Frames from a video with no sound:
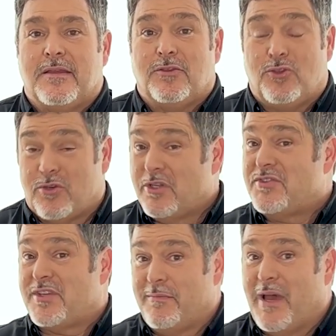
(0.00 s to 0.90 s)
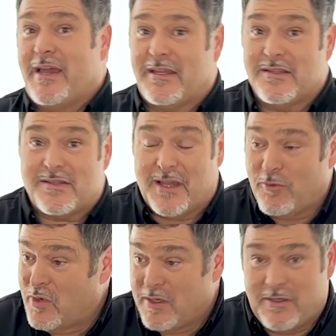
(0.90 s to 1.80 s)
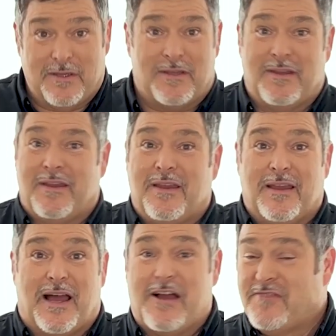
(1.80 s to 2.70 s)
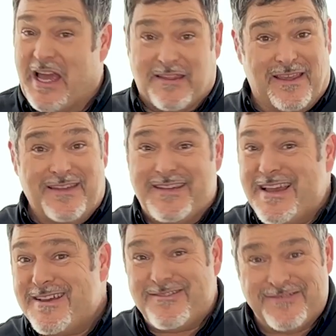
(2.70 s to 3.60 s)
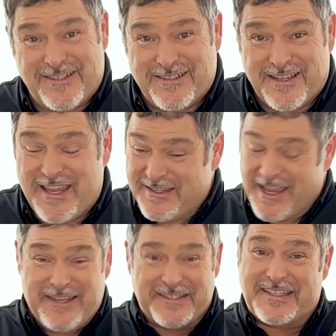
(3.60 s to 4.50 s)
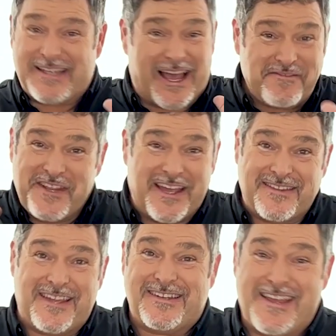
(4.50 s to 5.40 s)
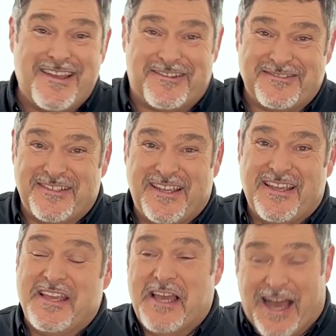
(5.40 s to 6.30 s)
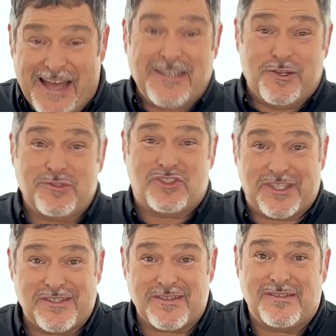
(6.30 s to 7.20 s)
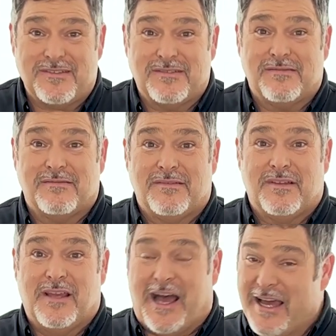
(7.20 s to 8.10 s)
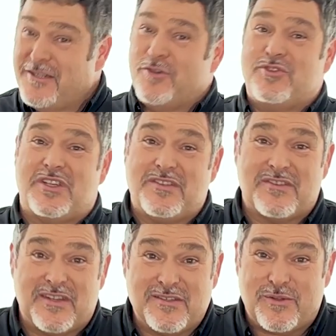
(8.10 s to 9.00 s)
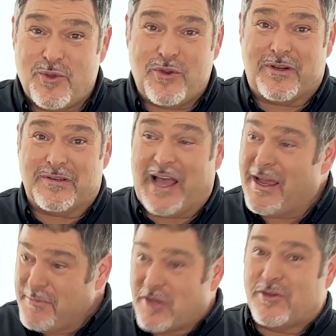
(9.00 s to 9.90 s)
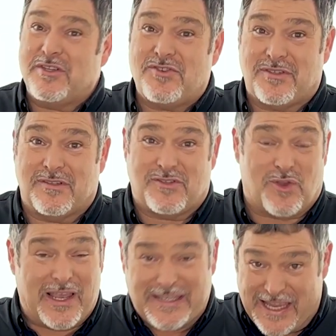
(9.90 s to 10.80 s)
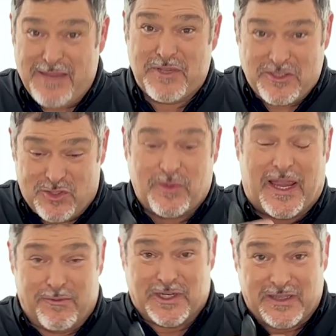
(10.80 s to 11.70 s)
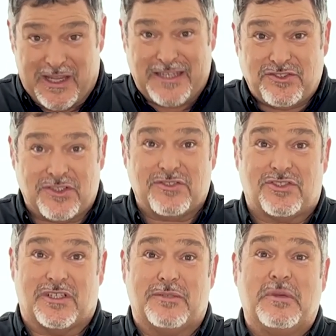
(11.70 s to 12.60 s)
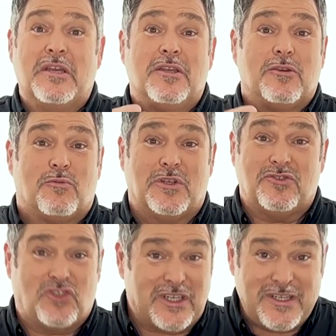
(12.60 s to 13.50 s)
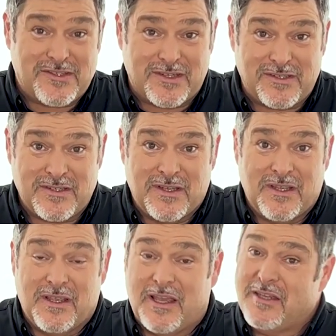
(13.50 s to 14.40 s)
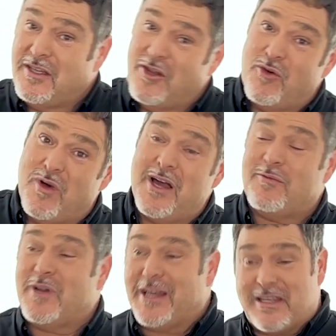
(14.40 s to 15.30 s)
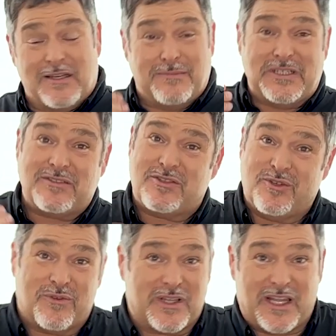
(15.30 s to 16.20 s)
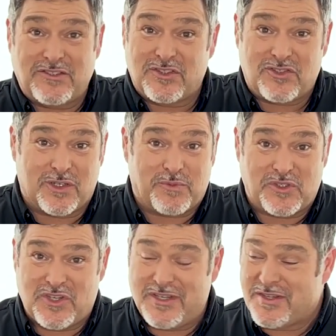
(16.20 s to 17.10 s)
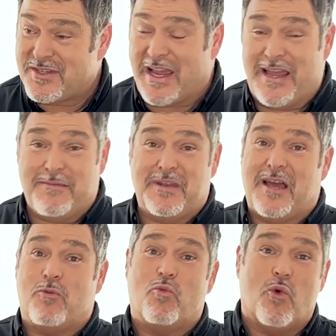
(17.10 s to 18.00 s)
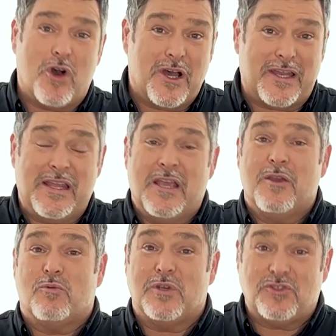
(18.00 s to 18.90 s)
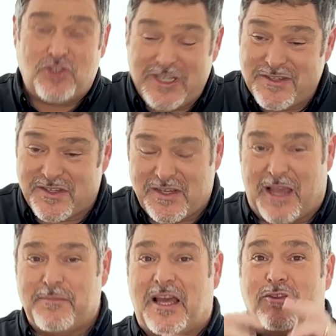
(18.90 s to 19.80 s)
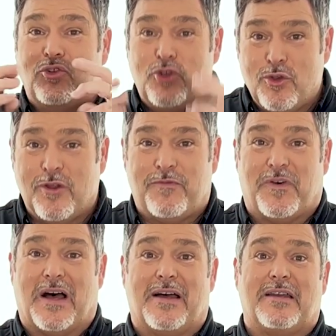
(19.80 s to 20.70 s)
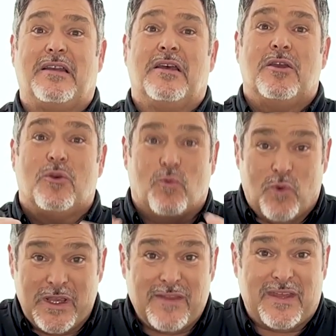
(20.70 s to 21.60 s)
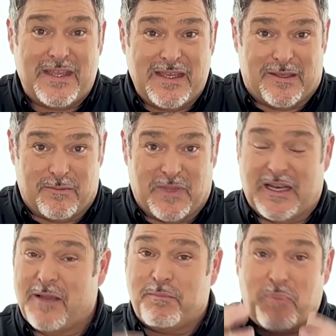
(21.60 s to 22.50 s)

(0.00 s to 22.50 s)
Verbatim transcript: you could sit back and say, well, I've got that down. Hey, hey, Dean, I've got that down. I know Jesus. I know Jesus as Lord. I'm a Christian. So I came into a relationship with Jesus. And you know what? When I come into a relationship with Jesus, I am now one with Jesus. I'm now unified with him, and I'm